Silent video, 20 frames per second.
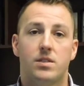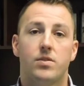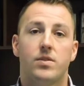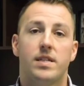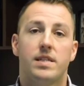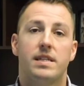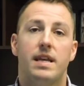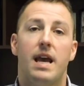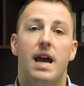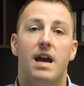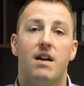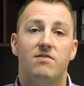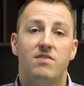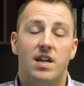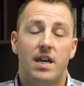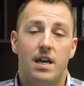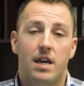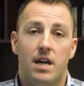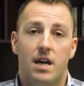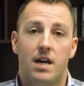You need to have
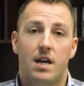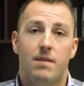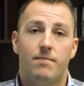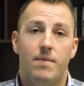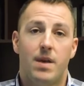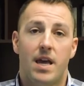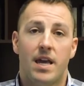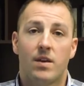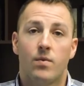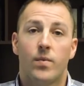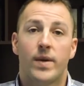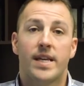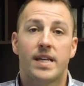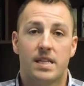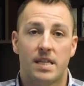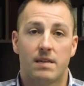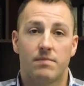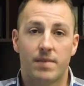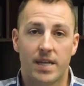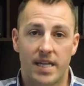a
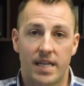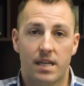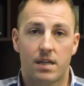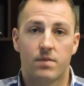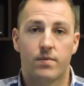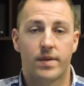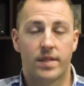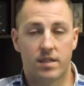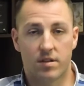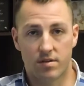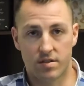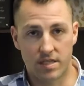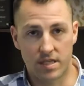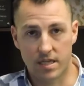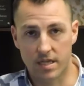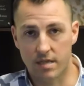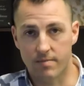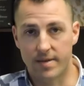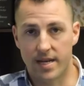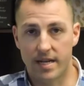weekly meeting with your
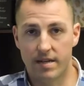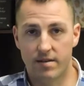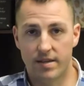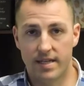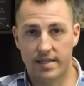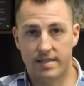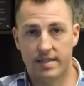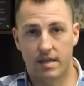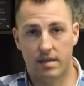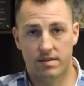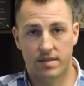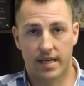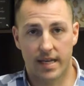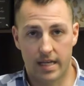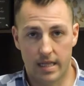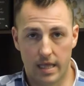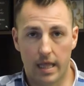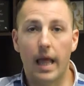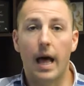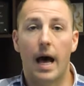team, and I know that sounds like
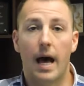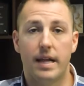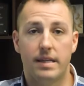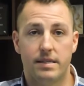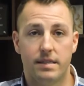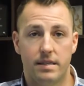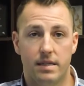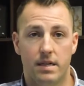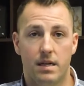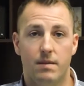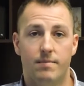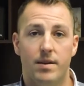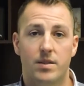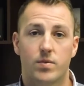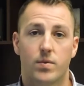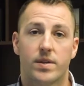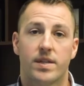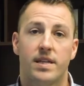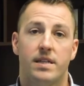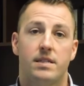a lot as
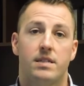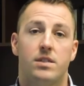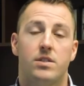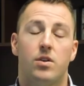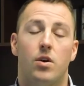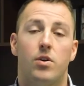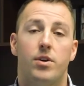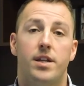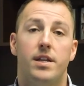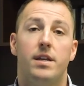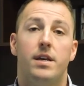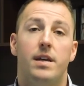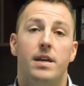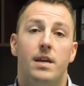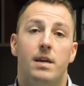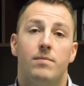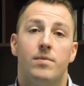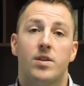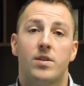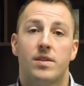we're getting started,
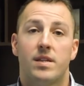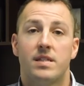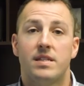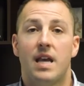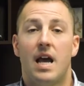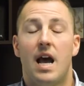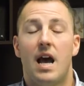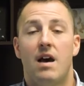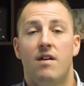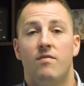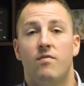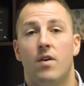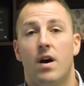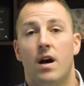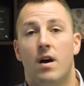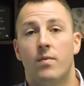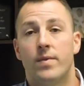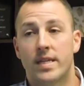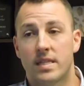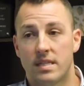but you need to have
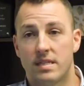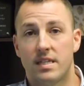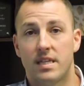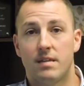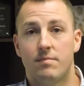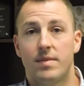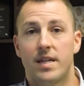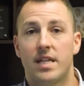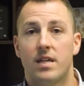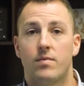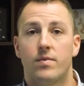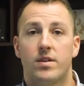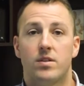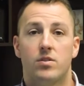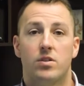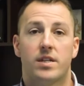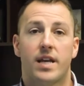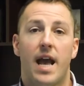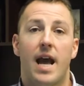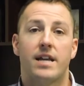a weekly team meeting where
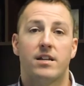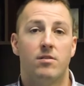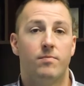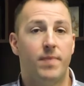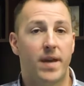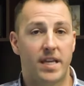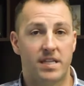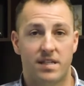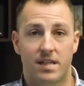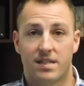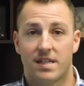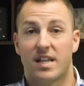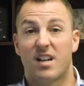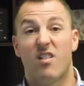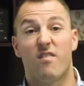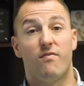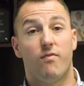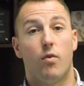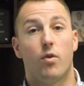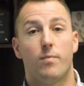you look at your basics, like
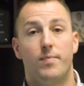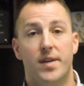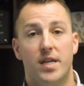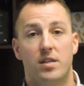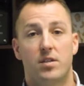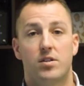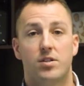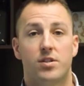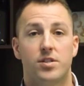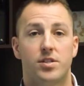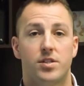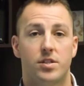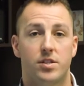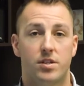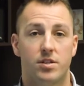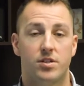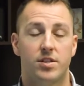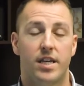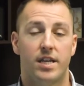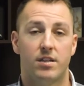your 4 pillars, so
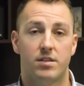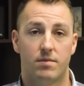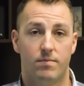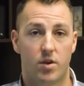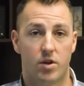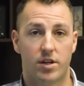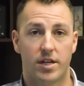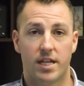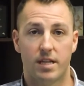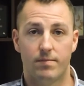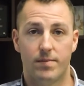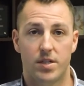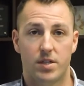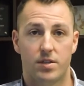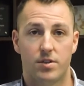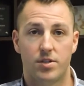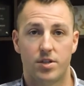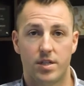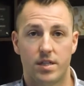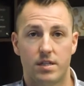your sales and marketing
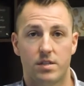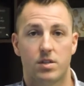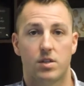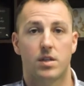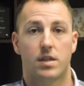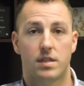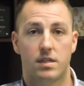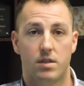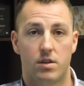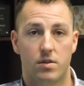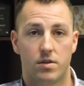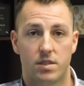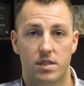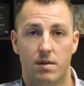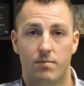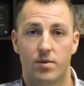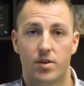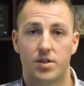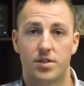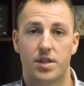pillars. You need to look at those
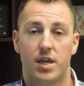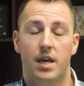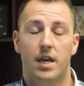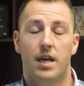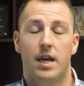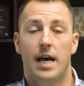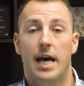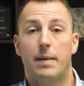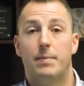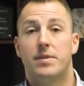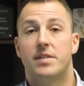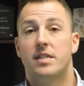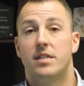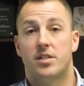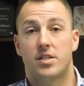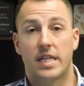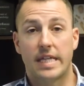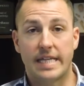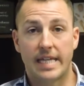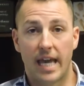numbers,
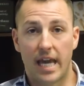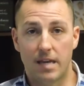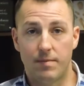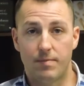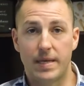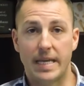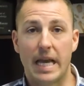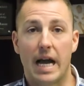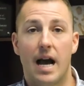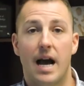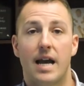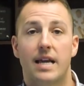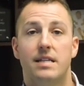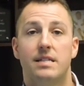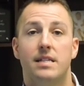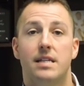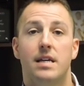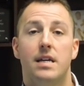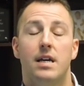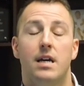potentially
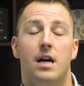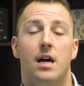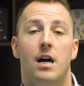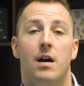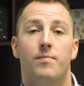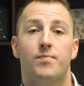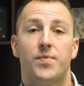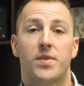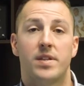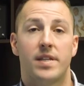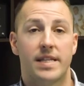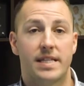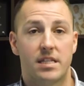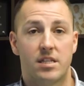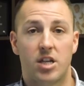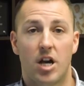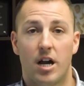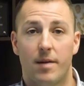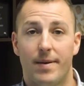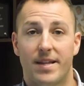KPIs. You need to
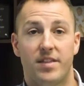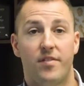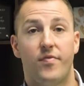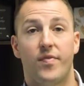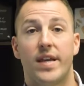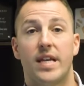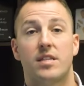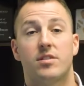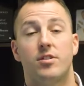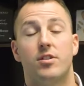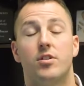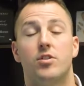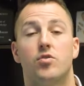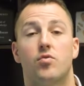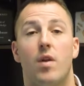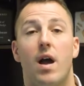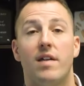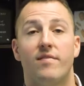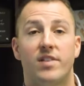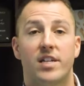talk about the things that are
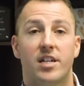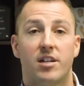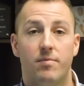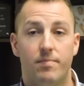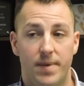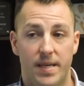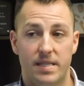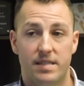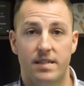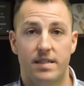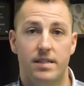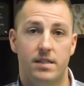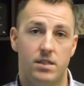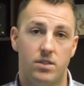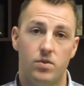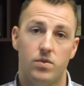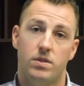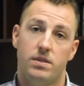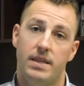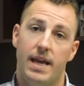driving your business,
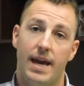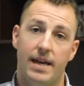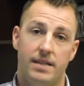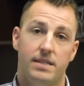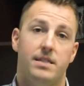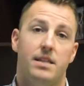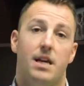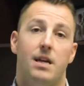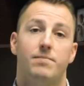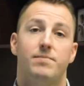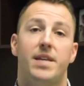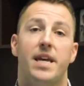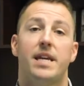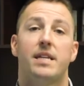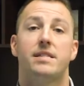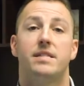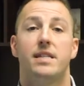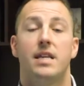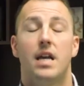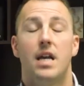do status
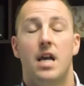updates.